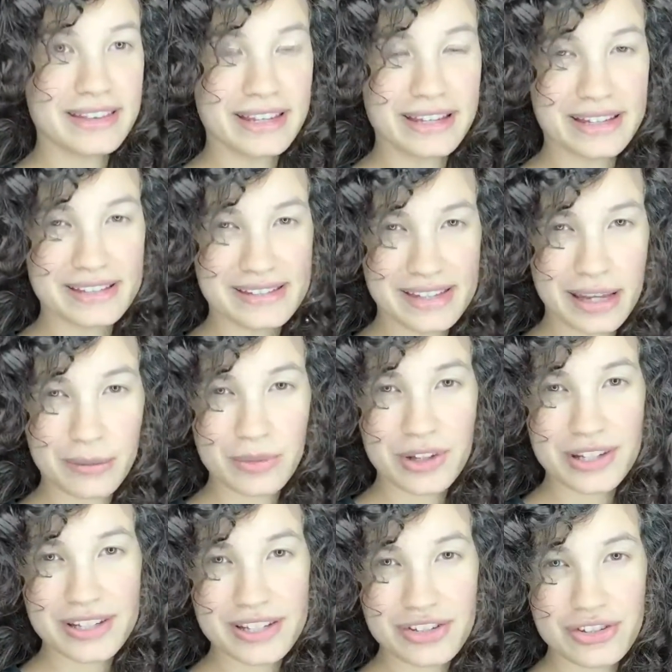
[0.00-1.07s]
the same
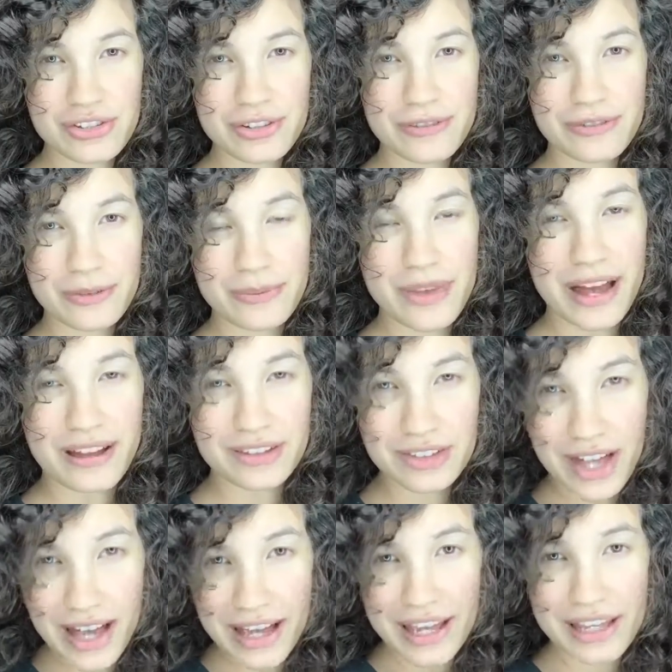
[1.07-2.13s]
conditioner from that
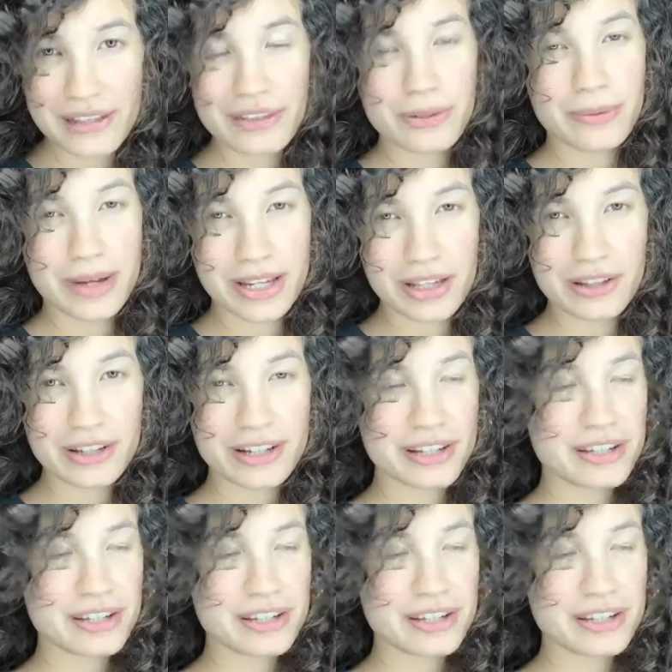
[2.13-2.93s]
line, the regular